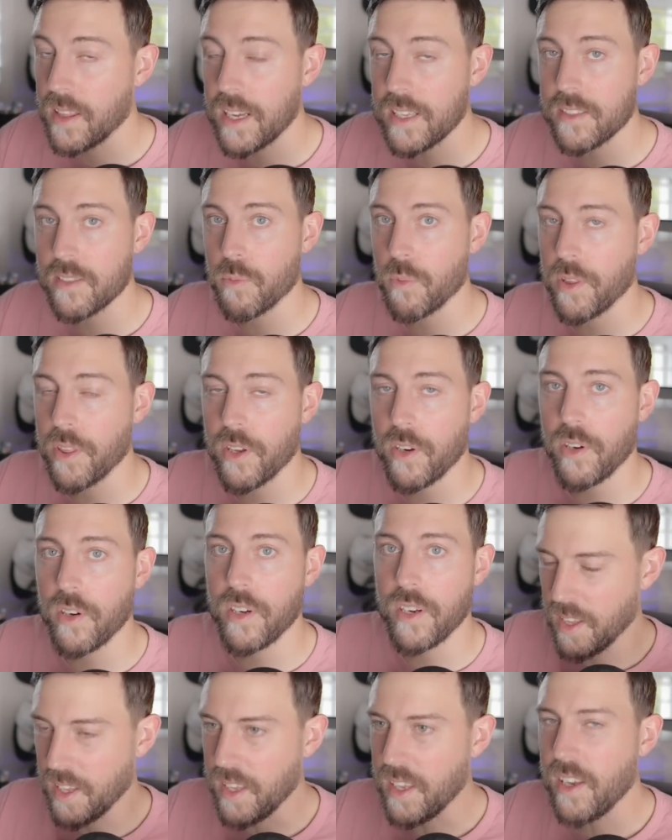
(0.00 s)
That's when they're,
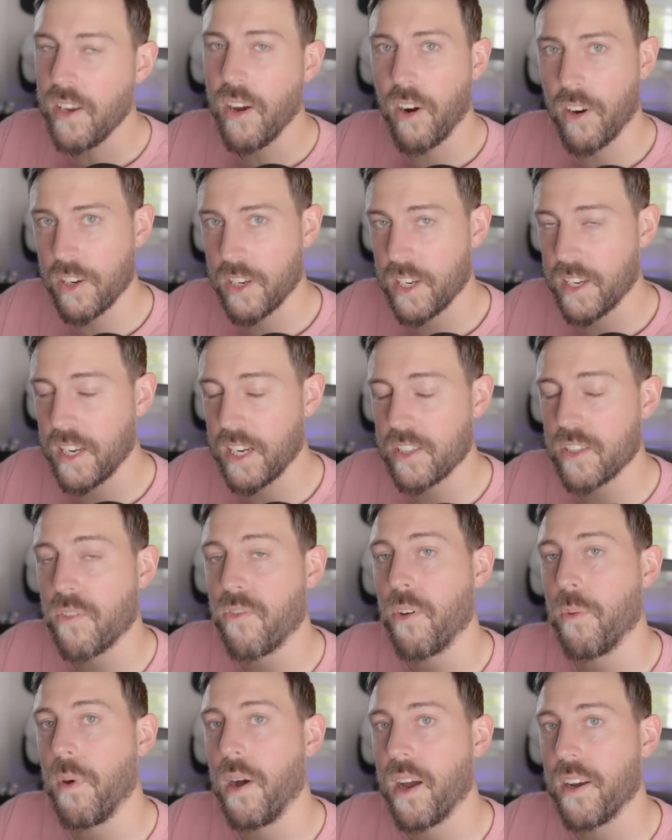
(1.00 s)
the E architecture
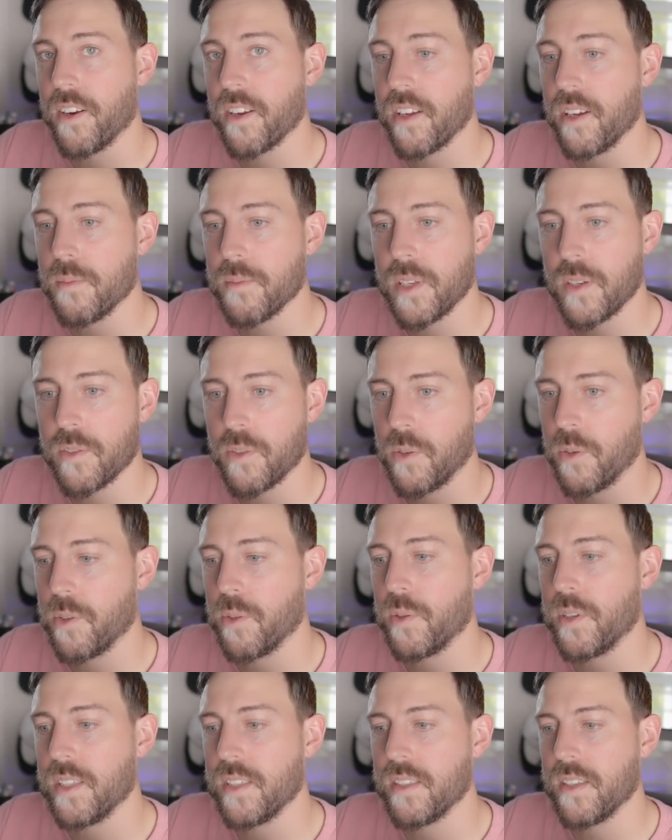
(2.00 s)
from Honda comes out in
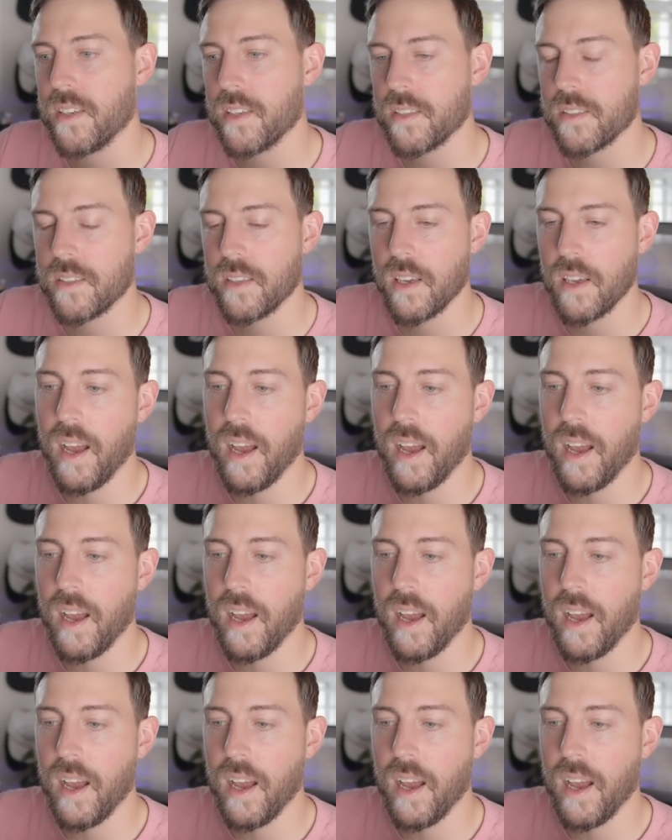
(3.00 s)
2026,